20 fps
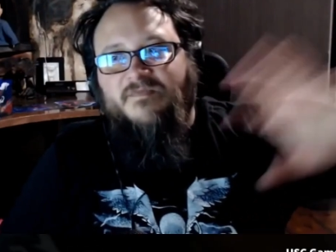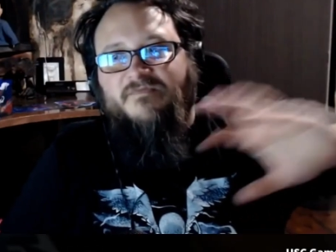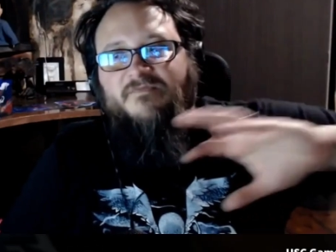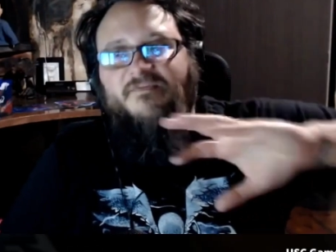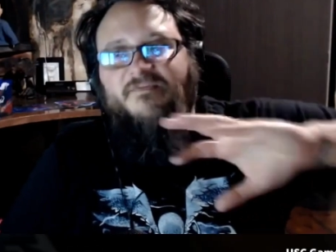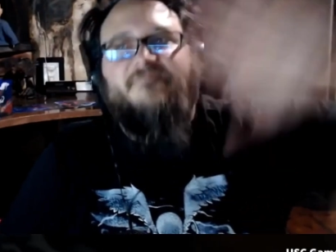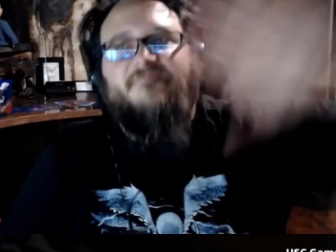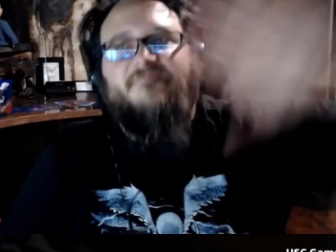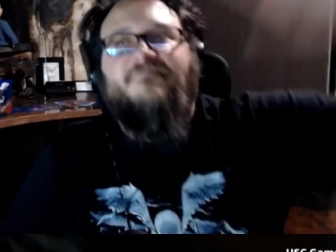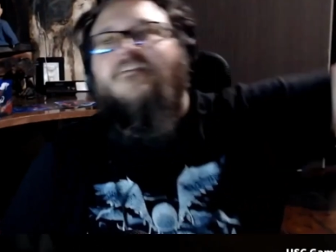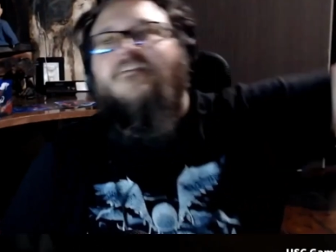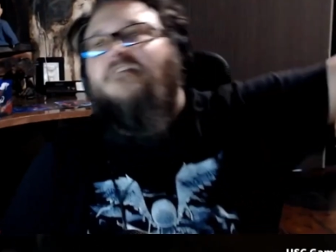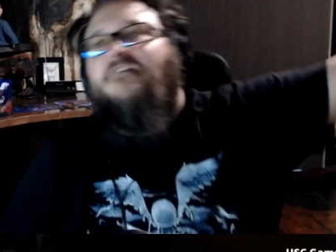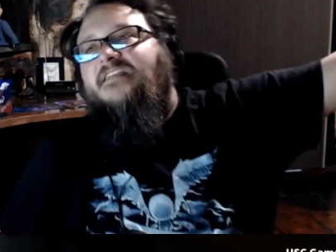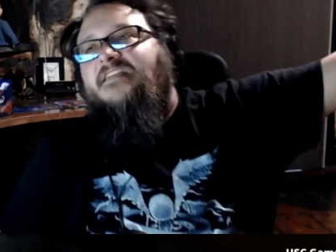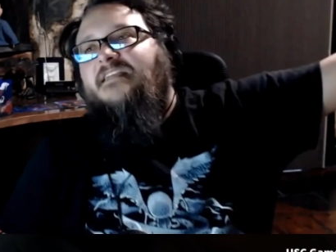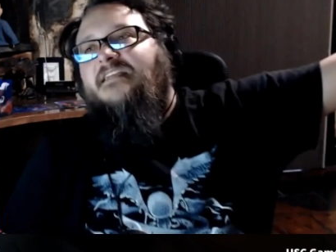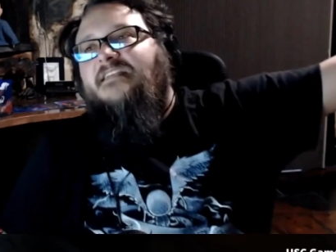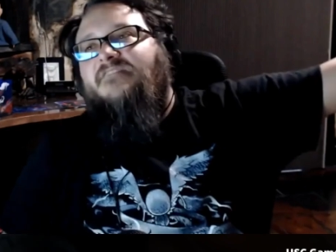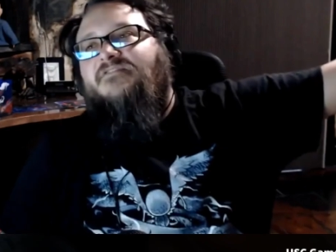
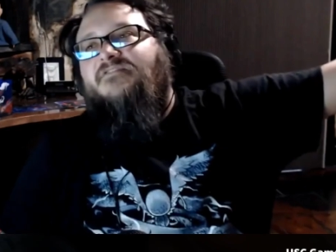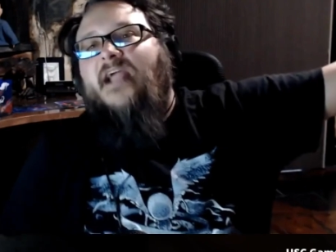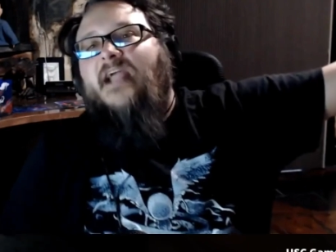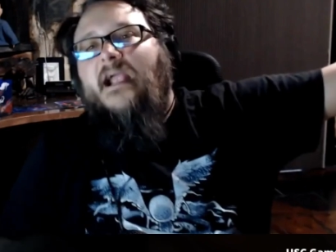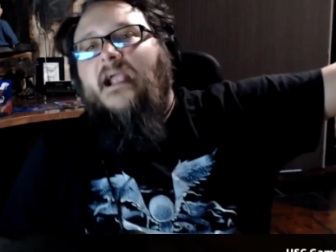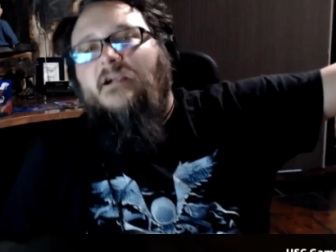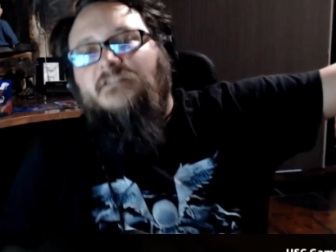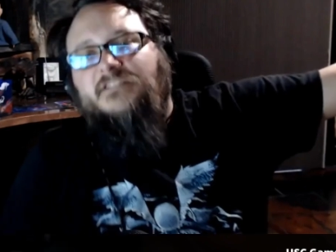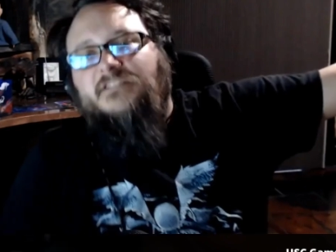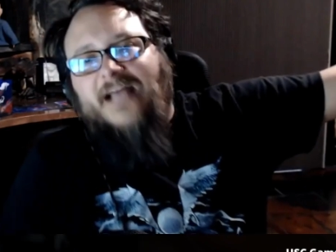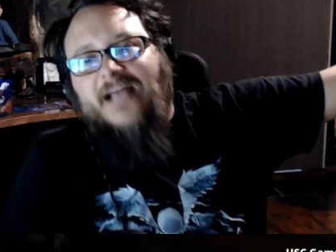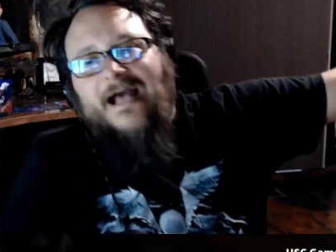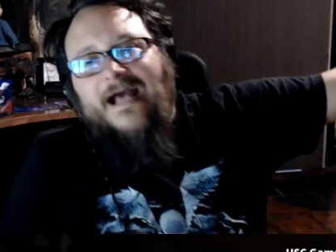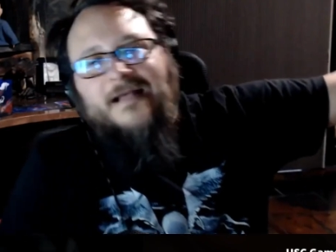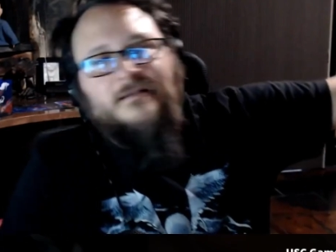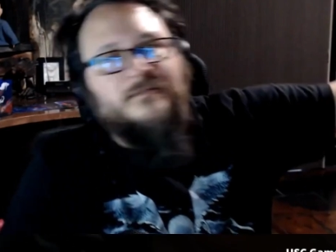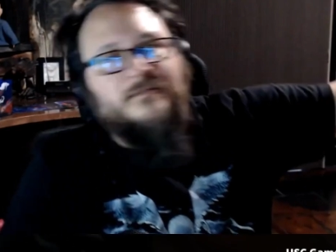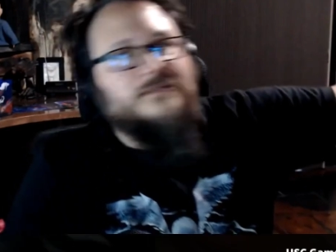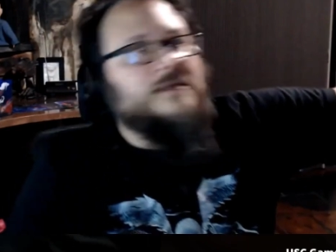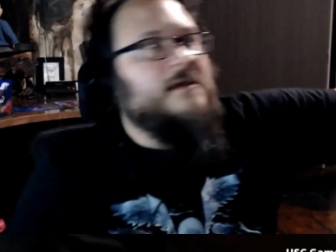15 different
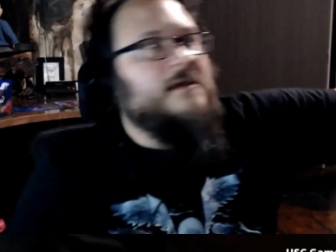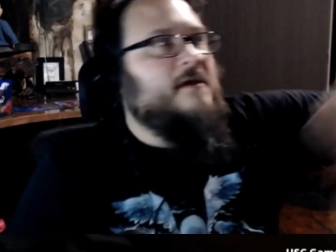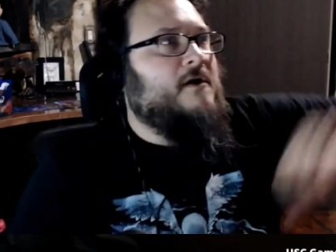hairstyles,